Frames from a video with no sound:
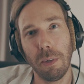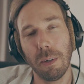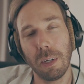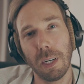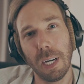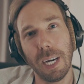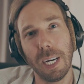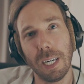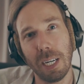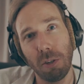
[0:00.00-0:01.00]
you're gonna
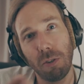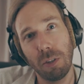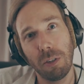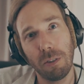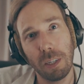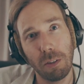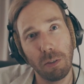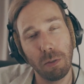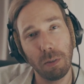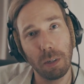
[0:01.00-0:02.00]
add extra stress
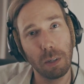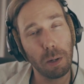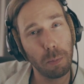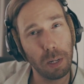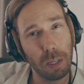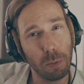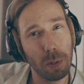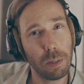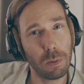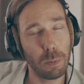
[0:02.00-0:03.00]
to the couple as
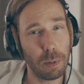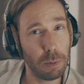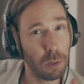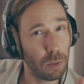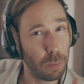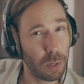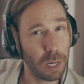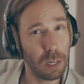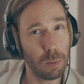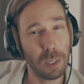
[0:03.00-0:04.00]
well, or maybe to the
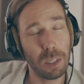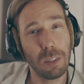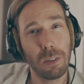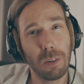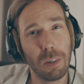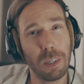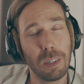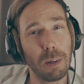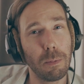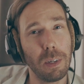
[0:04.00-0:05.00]
bride, which is certainly
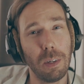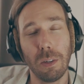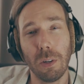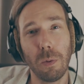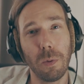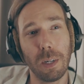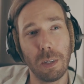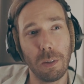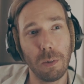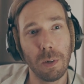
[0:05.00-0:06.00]
something you don't want to
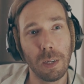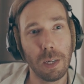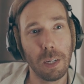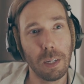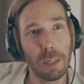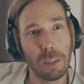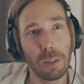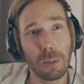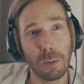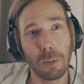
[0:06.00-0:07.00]
do.
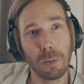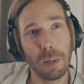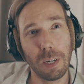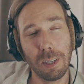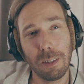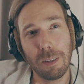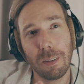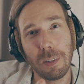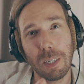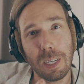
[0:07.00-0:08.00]
So I don't
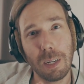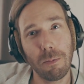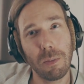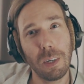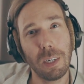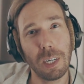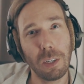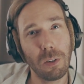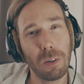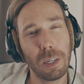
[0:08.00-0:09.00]
know, it came very
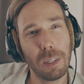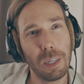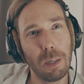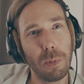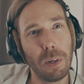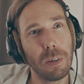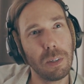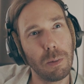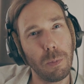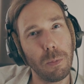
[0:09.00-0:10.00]
natural, I think,
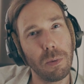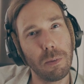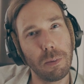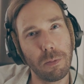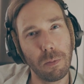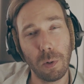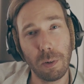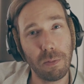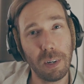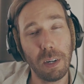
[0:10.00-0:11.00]
because the people were
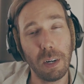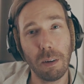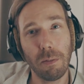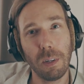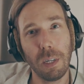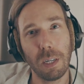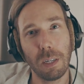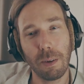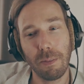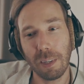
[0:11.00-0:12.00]
very lovely,
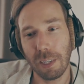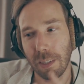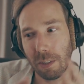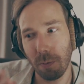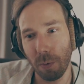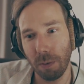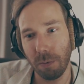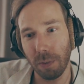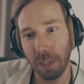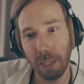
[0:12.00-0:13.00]
and obviously it's a
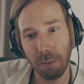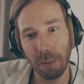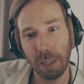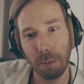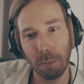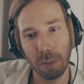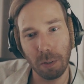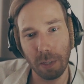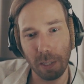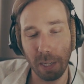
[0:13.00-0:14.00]
wonderful day for them, so
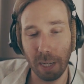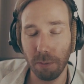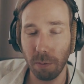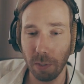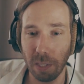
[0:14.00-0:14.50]
I think everyone's